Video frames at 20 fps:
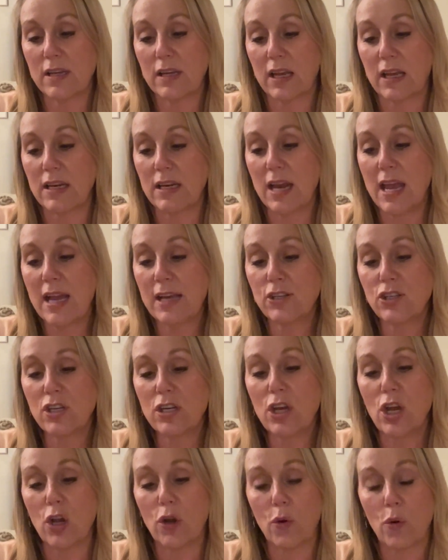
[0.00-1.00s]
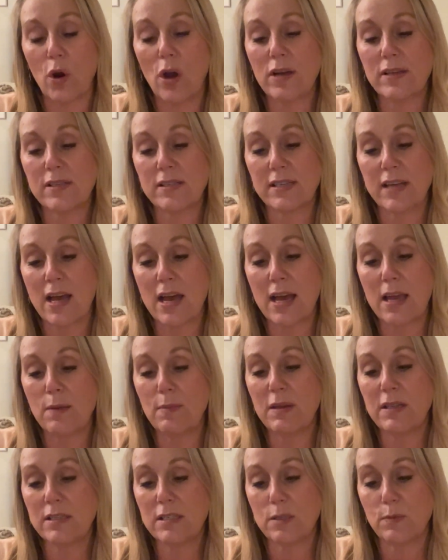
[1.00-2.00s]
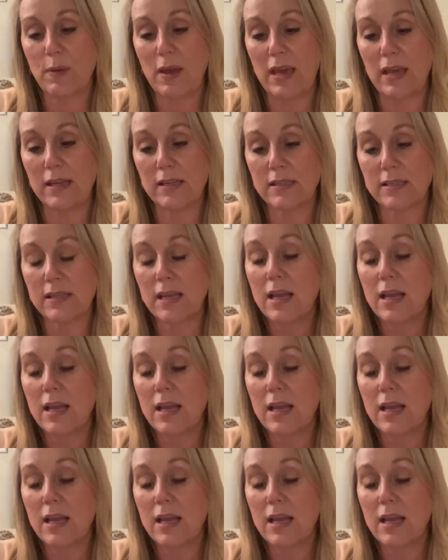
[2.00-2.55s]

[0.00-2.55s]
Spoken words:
connection across time and space,